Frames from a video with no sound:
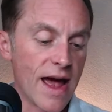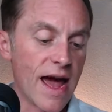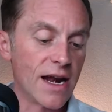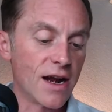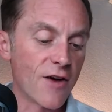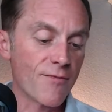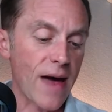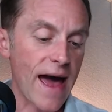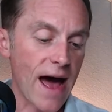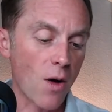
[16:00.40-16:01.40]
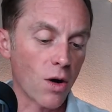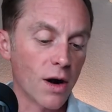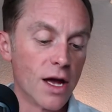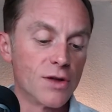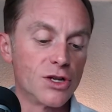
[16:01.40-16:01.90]
and enough power
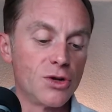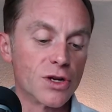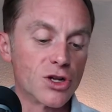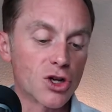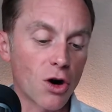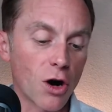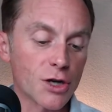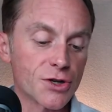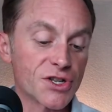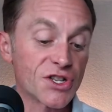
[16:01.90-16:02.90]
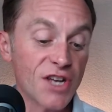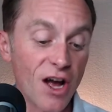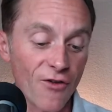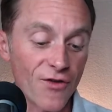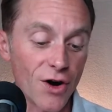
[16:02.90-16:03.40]
that you can charge your
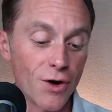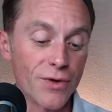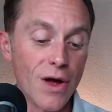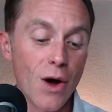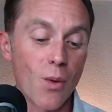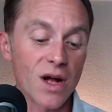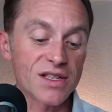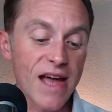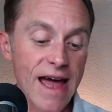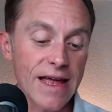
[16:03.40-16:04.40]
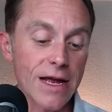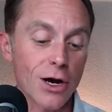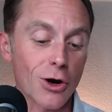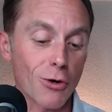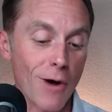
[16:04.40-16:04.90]
cell phone while taking a
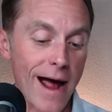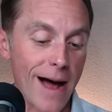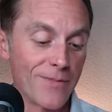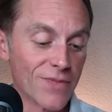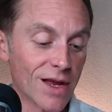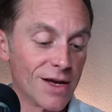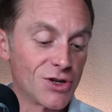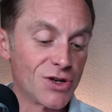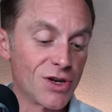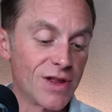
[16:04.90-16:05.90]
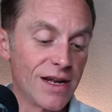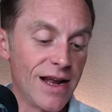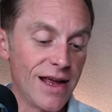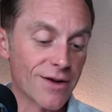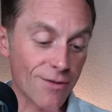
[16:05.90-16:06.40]
crap should the
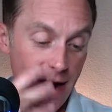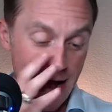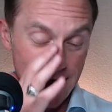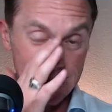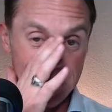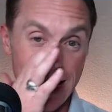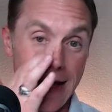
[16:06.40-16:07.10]
need arise.